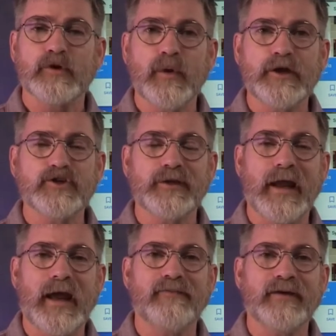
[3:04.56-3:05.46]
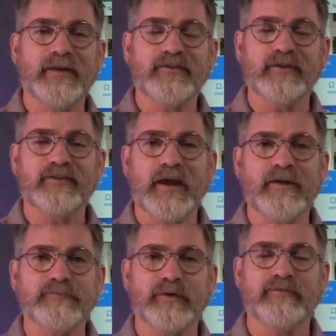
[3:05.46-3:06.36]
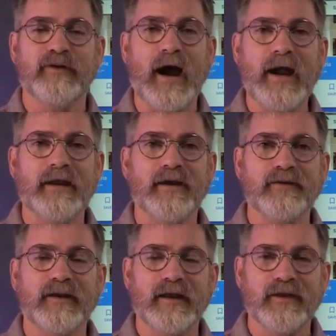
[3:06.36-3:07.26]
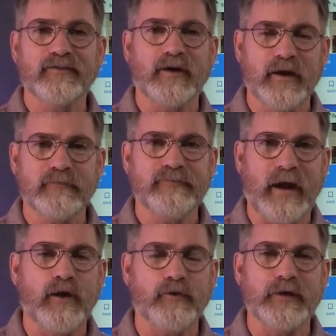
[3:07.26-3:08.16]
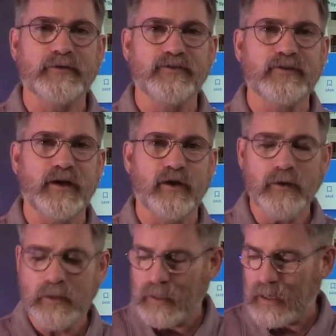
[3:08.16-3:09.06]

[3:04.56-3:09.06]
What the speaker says: which the evidence that they have provided is unfounded still,